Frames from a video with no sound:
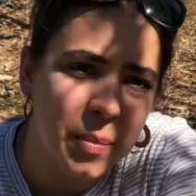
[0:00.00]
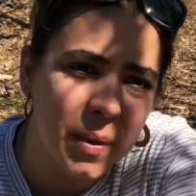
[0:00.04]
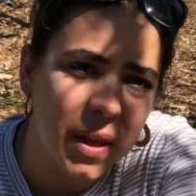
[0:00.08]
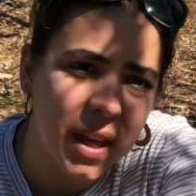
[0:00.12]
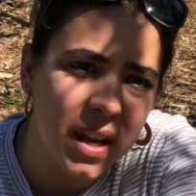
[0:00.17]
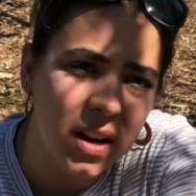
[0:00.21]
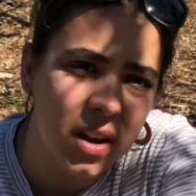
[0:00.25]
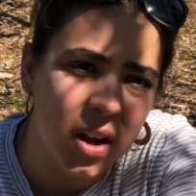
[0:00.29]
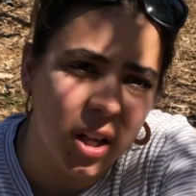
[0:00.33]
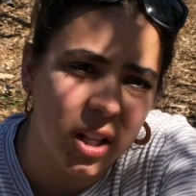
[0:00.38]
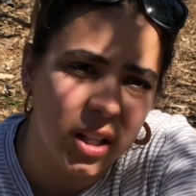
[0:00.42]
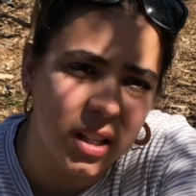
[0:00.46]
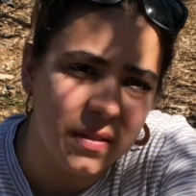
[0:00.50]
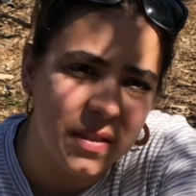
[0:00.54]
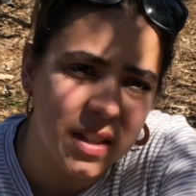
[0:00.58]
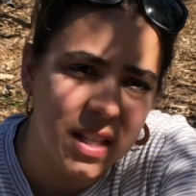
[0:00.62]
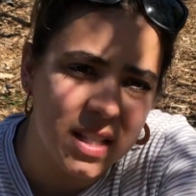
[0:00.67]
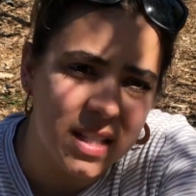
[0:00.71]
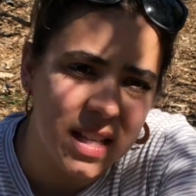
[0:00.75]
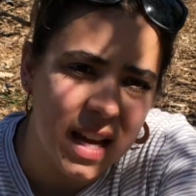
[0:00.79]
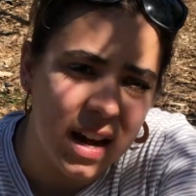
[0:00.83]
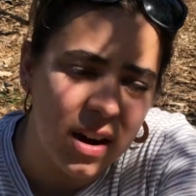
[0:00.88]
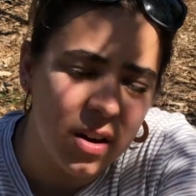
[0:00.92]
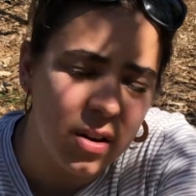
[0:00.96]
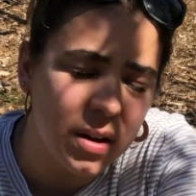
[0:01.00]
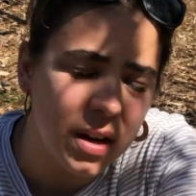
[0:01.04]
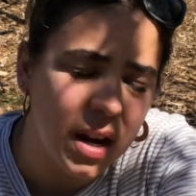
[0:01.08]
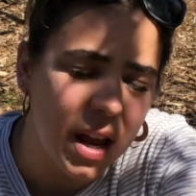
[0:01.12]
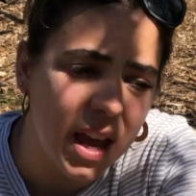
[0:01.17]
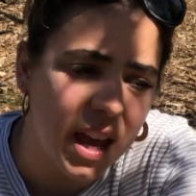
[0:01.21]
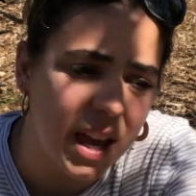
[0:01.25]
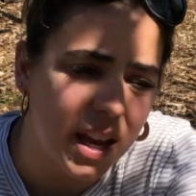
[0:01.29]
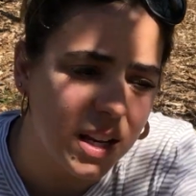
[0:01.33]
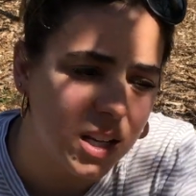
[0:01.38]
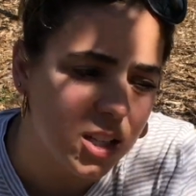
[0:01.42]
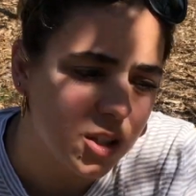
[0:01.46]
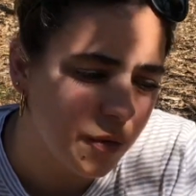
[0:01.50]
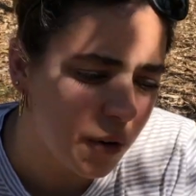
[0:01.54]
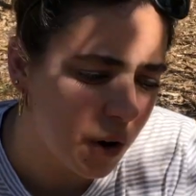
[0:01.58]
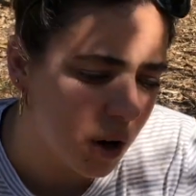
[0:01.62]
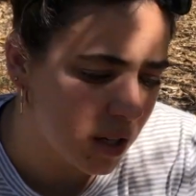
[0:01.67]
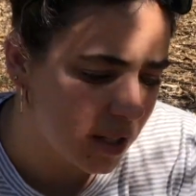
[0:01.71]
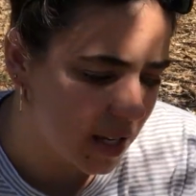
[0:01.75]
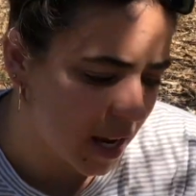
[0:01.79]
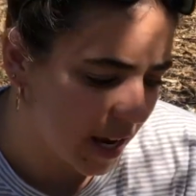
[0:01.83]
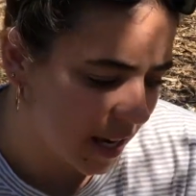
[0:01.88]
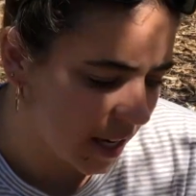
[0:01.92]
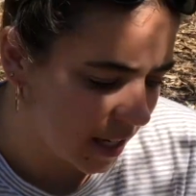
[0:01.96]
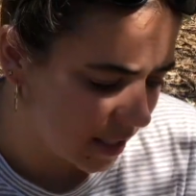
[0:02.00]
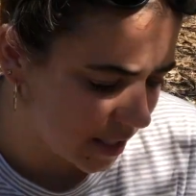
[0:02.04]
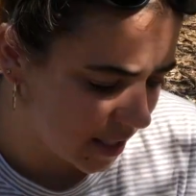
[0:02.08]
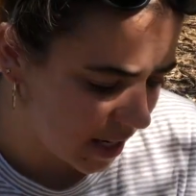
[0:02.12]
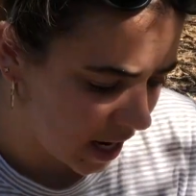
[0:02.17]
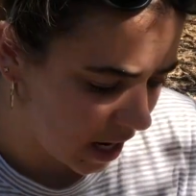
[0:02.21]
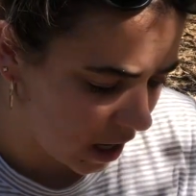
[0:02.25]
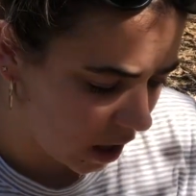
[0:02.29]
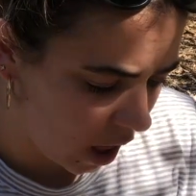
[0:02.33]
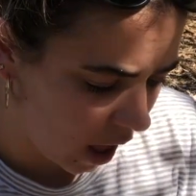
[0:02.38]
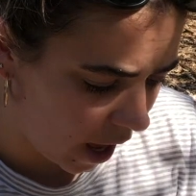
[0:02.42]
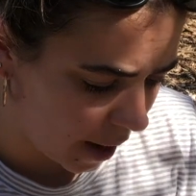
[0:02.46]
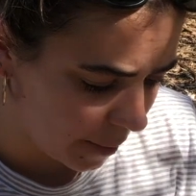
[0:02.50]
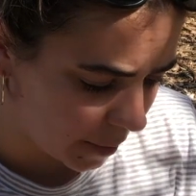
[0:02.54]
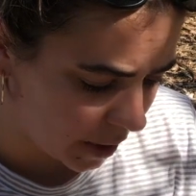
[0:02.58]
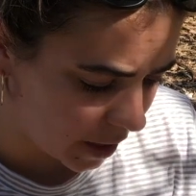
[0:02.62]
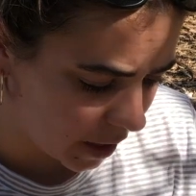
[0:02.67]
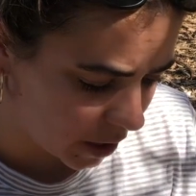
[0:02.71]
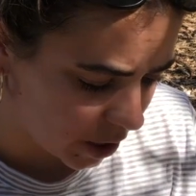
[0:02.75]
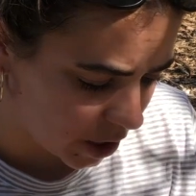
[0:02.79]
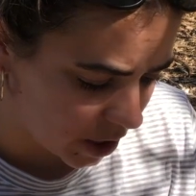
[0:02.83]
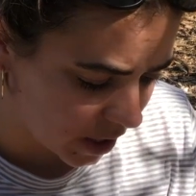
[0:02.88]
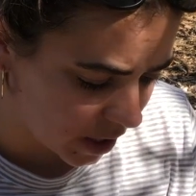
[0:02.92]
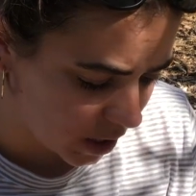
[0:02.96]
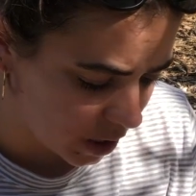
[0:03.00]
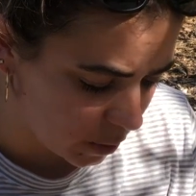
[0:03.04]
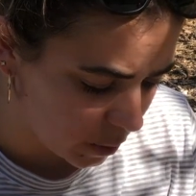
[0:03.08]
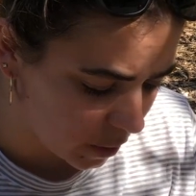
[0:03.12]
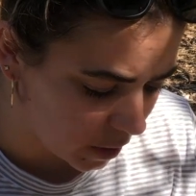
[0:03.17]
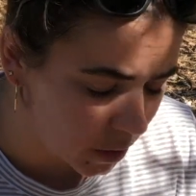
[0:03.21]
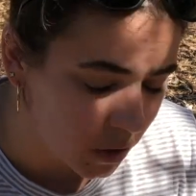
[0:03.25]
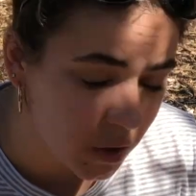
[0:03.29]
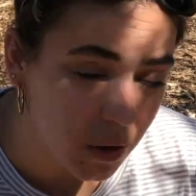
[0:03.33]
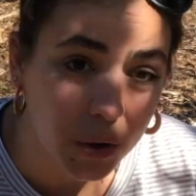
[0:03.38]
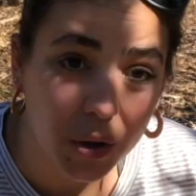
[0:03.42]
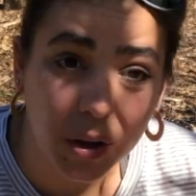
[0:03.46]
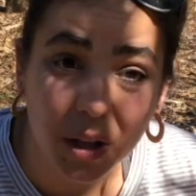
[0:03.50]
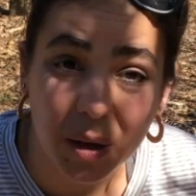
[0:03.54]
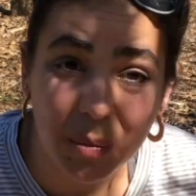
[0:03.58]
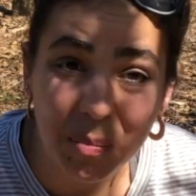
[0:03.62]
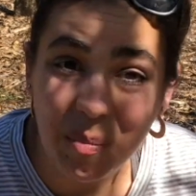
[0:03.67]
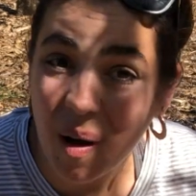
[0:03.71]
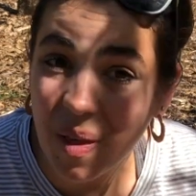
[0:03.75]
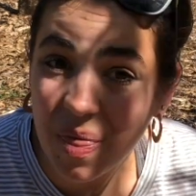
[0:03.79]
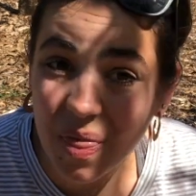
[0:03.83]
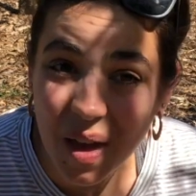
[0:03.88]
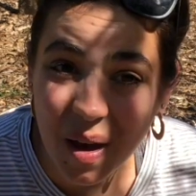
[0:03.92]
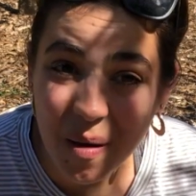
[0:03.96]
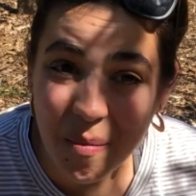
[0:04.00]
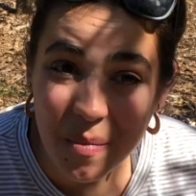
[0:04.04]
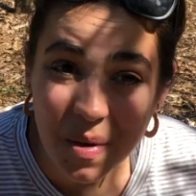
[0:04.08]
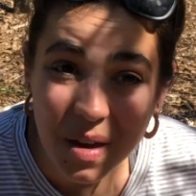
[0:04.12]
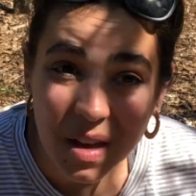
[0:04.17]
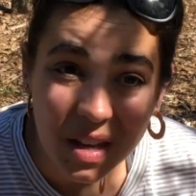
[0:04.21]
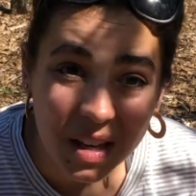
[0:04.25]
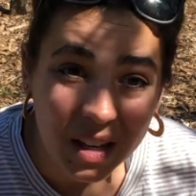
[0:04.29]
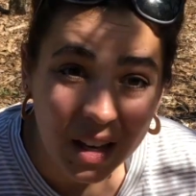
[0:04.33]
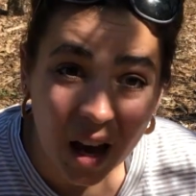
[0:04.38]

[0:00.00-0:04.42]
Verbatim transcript: and plant all of these out and as far as I can tell I'm gonna just do a little clip on them.